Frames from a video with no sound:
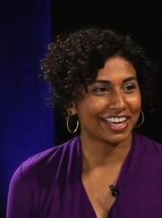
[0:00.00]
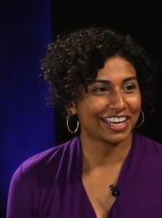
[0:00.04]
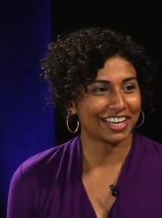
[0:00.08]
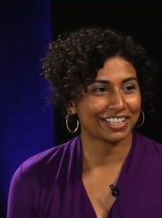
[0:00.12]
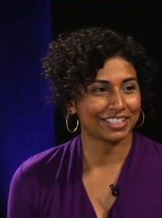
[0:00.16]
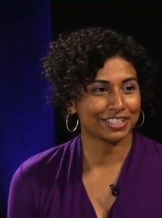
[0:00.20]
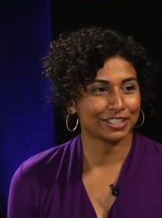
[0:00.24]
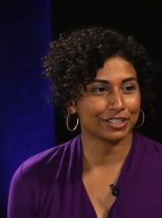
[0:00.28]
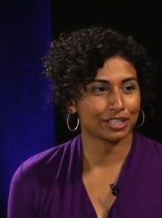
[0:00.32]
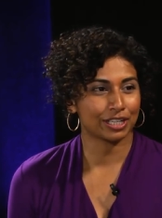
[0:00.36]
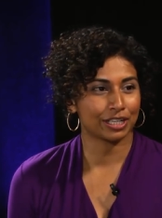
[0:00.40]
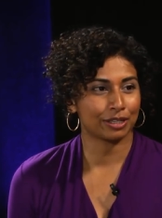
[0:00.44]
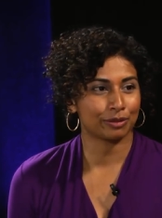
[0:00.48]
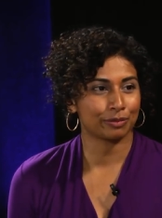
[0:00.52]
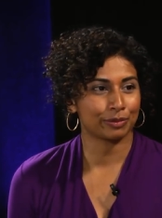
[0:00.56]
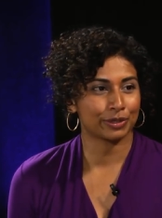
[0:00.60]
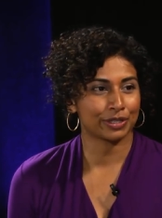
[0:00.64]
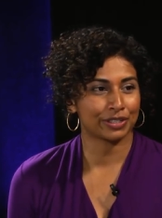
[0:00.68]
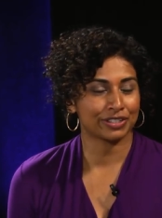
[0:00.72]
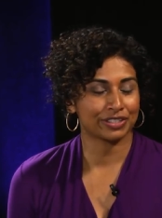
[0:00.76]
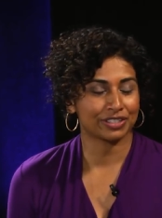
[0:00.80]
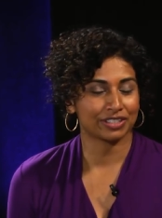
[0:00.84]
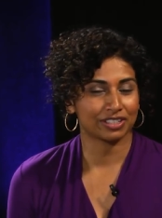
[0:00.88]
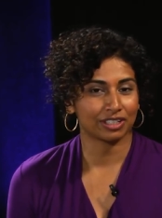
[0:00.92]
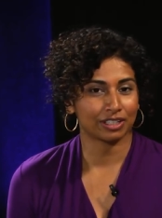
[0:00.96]
And it
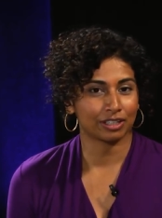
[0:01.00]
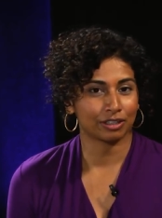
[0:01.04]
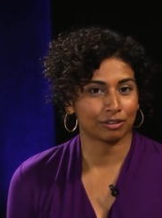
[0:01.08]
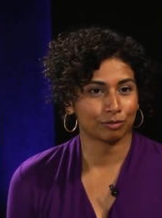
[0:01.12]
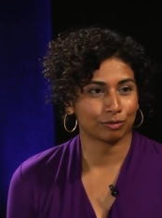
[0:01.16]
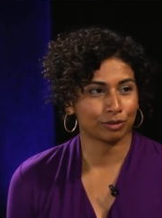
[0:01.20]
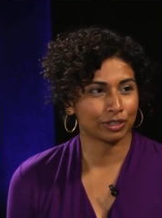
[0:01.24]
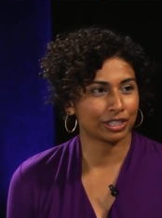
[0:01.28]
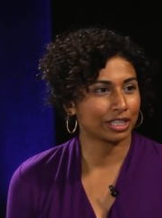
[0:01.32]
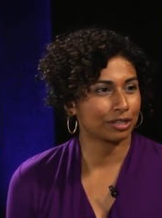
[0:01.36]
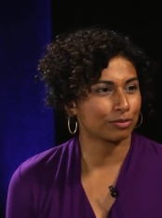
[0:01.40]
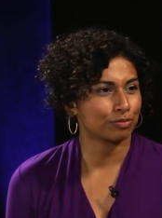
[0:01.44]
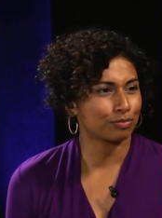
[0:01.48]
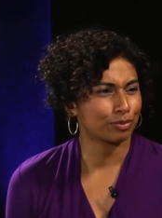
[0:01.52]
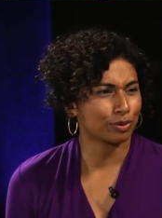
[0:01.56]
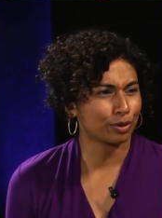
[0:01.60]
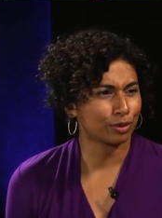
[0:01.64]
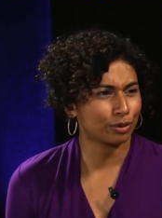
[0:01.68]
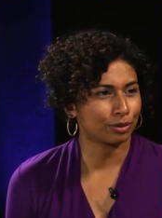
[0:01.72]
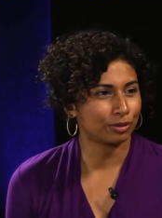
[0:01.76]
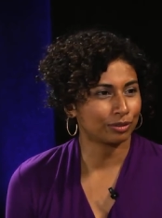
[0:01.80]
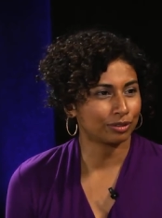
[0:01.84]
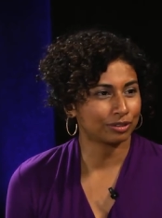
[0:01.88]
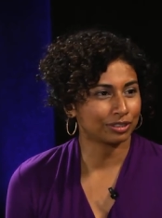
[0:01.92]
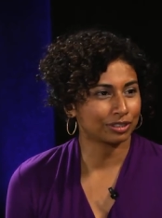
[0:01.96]
was a really
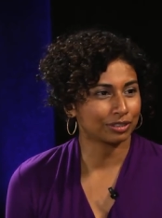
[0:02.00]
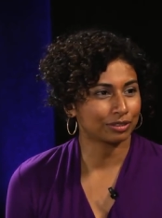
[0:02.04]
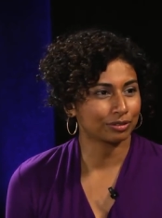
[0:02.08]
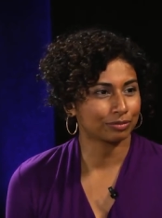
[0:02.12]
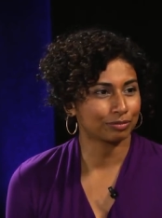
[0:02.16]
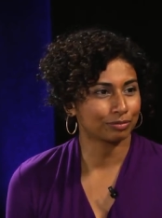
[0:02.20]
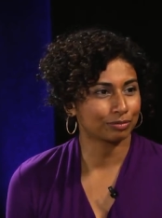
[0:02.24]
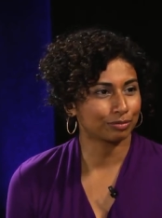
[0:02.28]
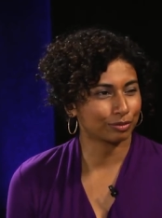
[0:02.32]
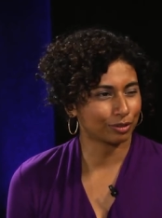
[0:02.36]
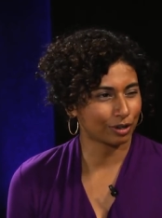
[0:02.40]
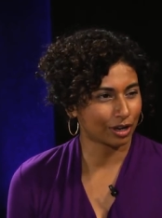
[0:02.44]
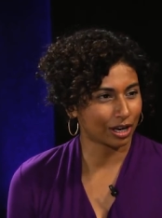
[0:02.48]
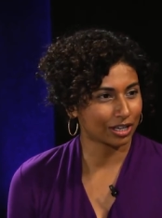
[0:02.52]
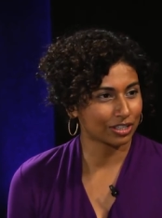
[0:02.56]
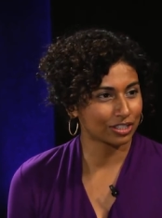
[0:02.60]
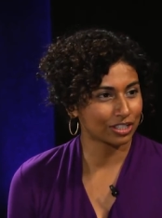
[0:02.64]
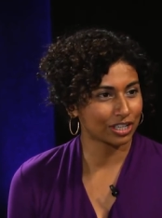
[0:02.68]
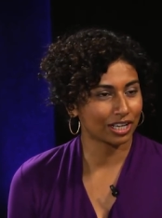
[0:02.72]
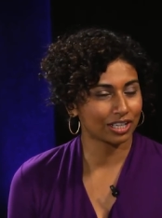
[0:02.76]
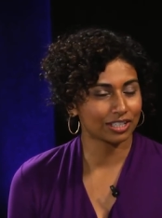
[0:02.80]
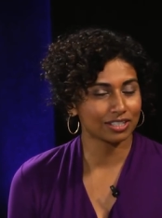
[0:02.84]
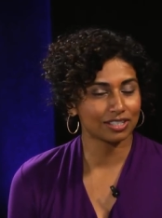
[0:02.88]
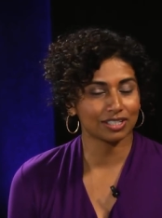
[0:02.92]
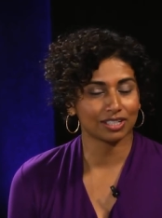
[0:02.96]
bold
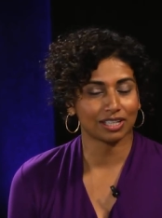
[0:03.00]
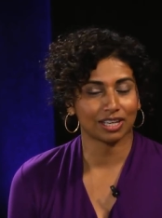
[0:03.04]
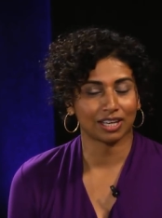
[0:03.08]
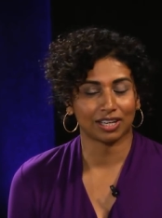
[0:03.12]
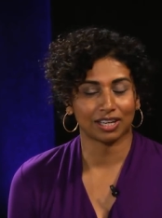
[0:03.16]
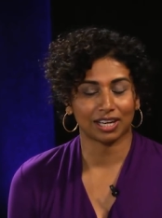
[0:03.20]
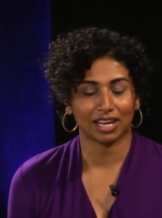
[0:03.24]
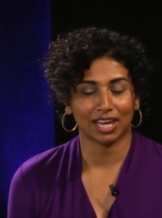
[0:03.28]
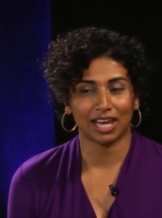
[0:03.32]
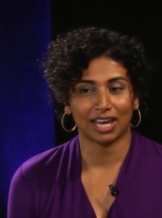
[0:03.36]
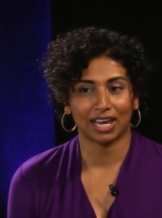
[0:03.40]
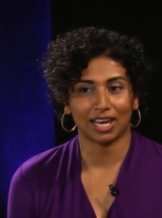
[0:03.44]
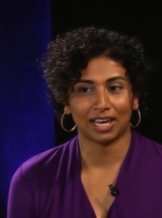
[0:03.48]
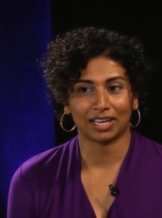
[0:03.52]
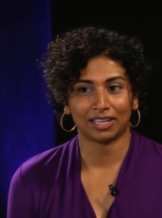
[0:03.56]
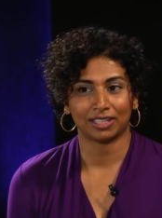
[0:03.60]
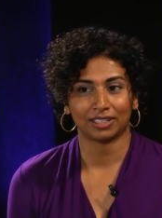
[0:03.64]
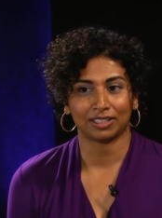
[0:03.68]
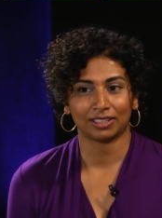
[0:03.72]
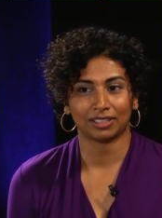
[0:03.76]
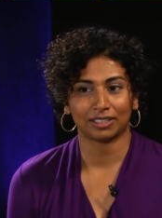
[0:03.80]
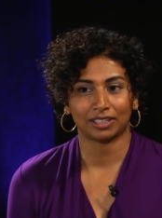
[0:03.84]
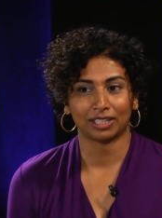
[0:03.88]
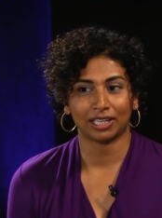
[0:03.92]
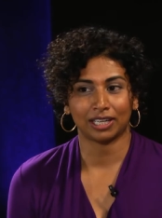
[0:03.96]
project and
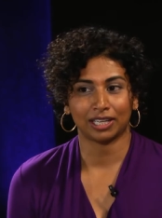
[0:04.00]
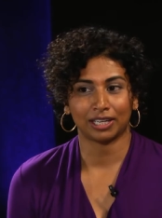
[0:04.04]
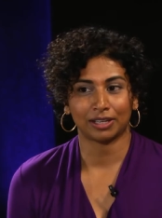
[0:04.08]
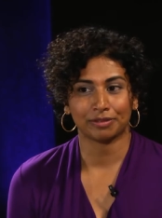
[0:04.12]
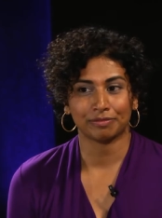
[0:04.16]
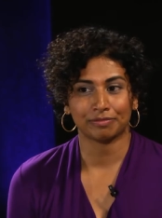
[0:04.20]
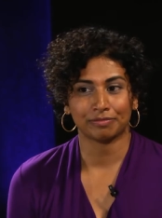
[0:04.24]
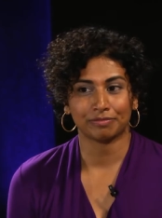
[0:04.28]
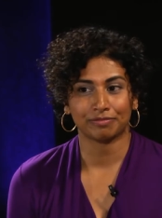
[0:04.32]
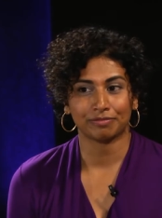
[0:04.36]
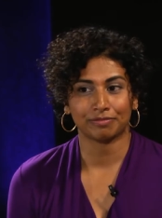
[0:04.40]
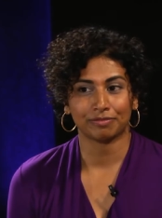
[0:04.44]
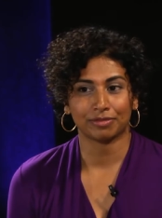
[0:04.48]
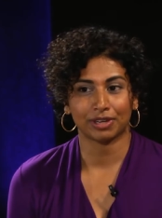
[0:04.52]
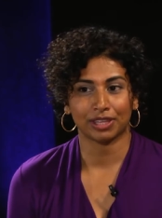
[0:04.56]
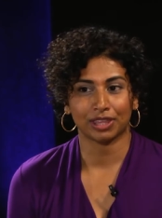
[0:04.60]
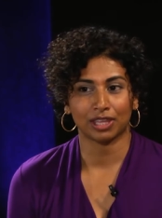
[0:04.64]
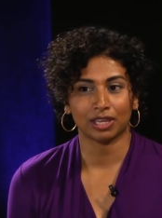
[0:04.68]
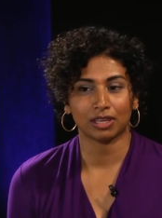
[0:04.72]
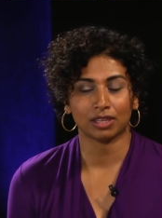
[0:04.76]
had, I